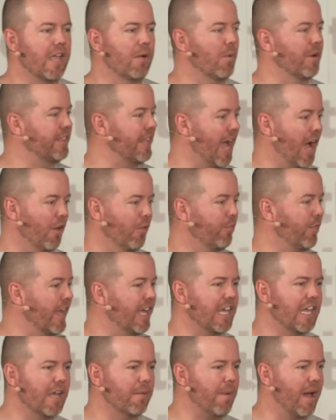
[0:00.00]
And without
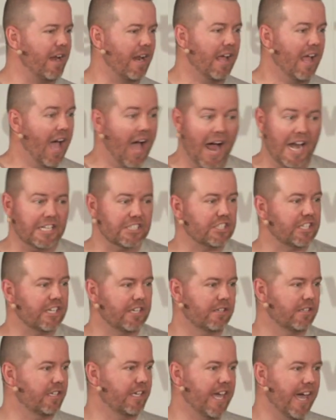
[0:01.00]
thinking about it, I just
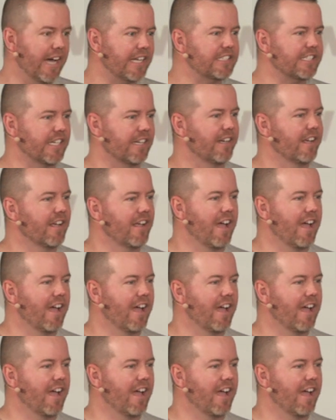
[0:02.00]
kicked it.